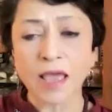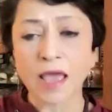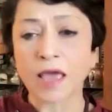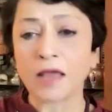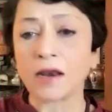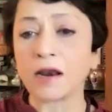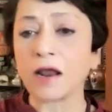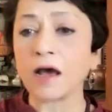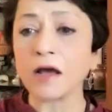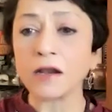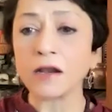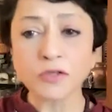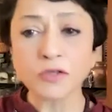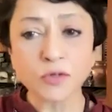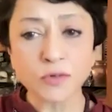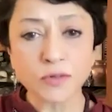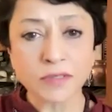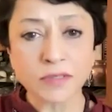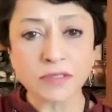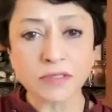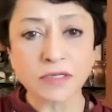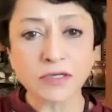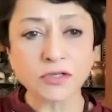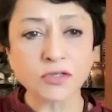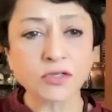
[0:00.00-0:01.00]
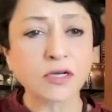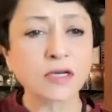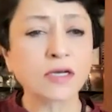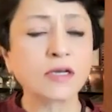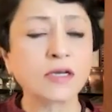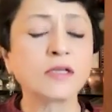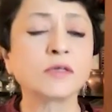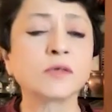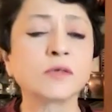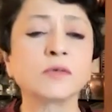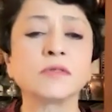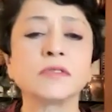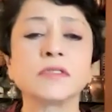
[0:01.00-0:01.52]
an altruistic
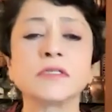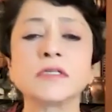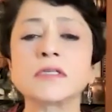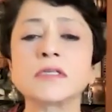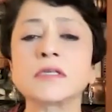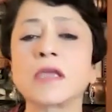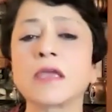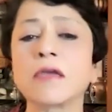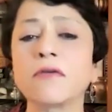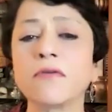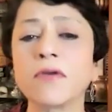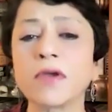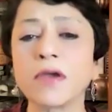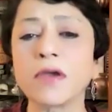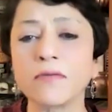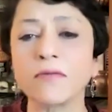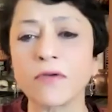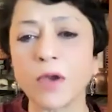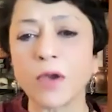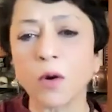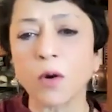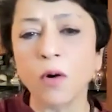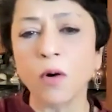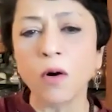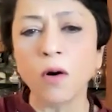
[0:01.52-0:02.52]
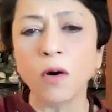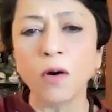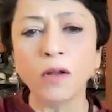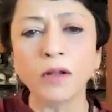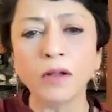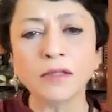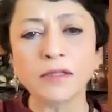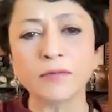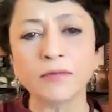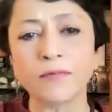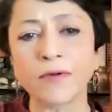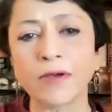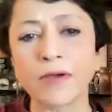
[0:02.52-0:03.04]
genius, was just giving away
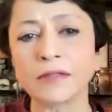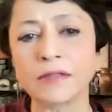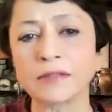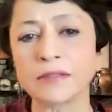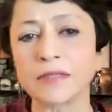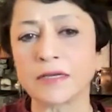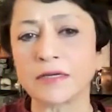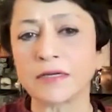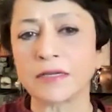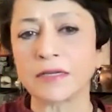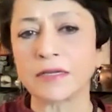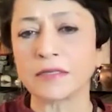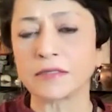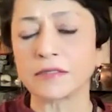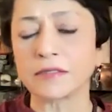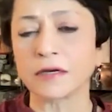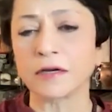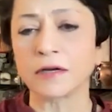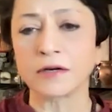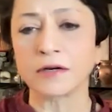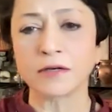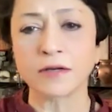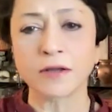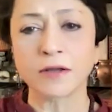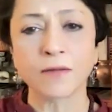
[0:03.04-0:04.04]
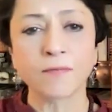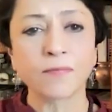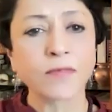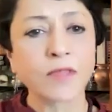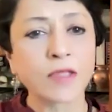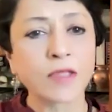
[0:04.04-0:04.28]
all the wealth that he's earned